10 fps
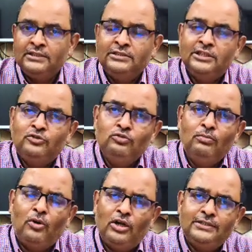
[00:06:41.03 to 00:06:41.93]
The
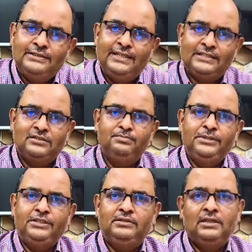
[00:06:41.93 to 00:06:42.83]
two boys next
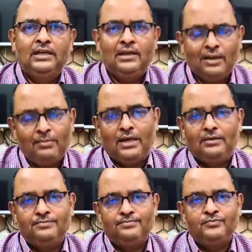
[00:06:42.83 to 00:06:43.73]
meet Rama,
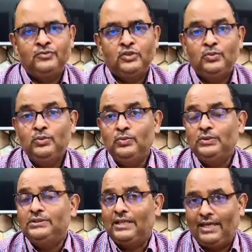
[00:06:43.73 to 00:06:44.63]
who
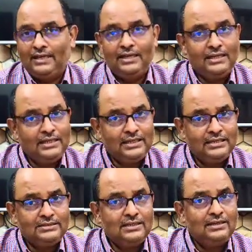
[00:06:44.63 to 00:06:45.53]
is an
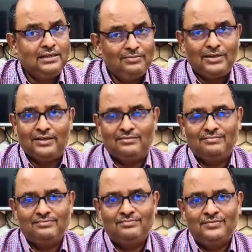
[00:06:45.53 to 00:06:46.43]
agricultural laborer.
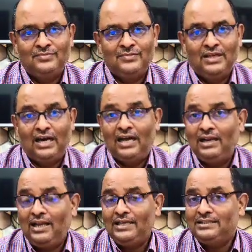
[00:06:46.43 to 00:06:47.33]

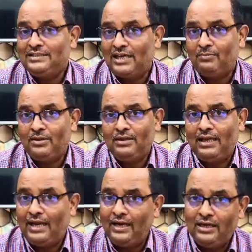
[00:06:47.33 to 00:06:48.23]
Unlike
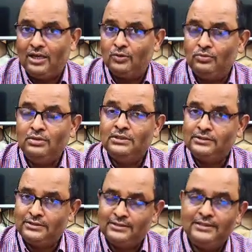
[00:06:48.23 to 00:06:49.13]
Shyamal and Arun,
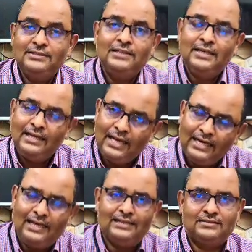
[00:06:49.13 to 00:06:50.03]
she is
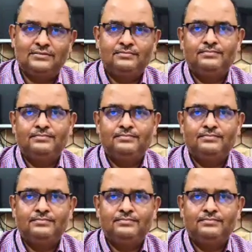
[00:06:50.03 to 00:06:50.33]
landless.